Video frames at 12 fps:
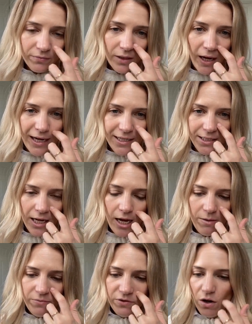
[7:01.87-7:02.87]
In
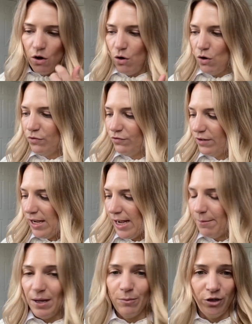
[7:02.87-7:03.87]
terms of
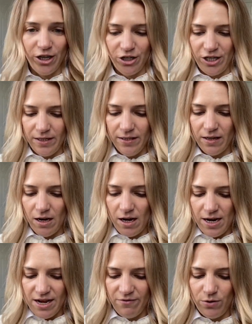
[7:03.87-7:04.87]
brushes,
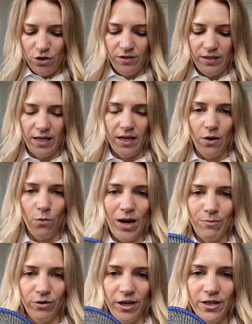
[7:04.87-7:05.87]
I have been using a wet
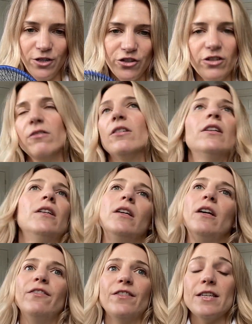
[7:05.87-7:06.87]
brush
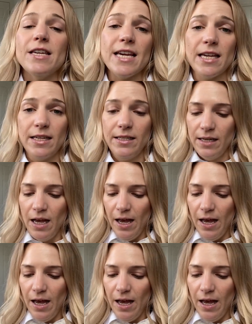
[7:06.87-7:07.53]
for years.